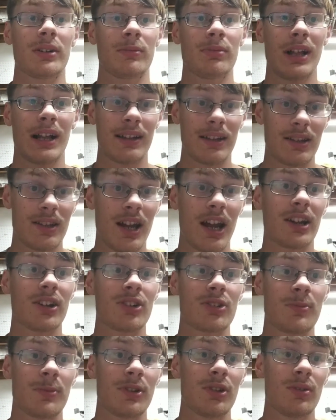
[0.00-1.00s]
Black &
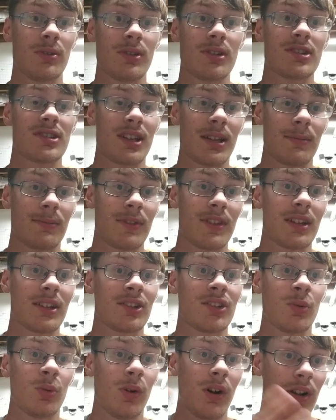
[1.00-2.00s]
Decker's been doing the same thing.
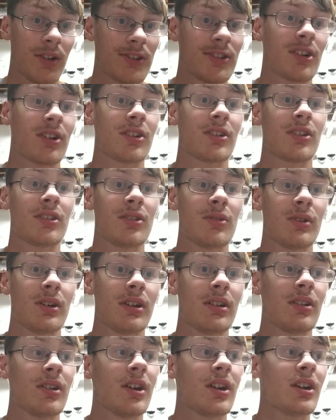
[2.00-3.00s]
DeWalt's starting to do
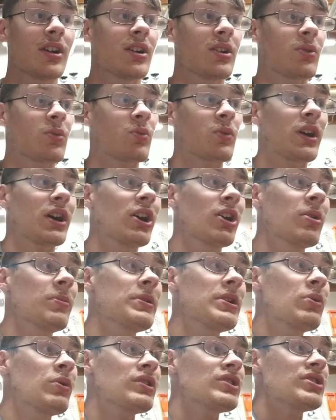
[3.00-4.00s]
it.
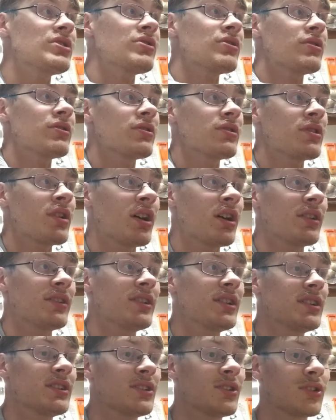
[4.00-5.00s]
Ryobi, which
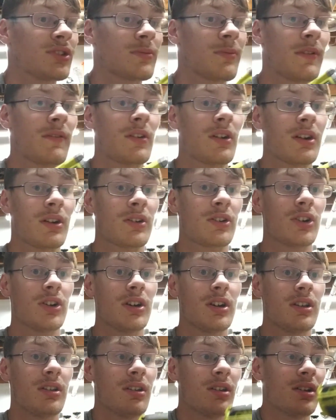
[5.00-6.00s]
didn't used to be very
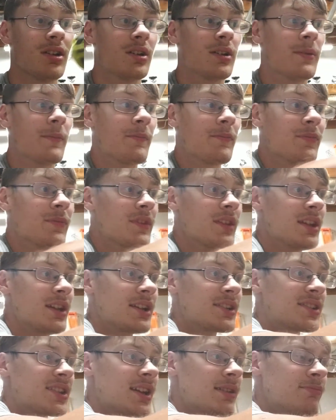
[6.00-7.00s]
good,
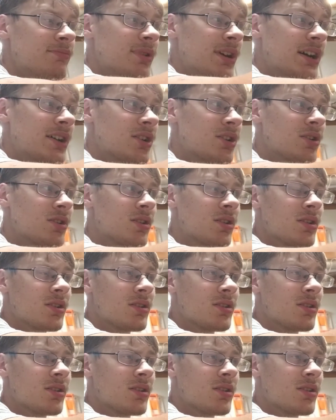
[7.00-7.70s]
it's getting better.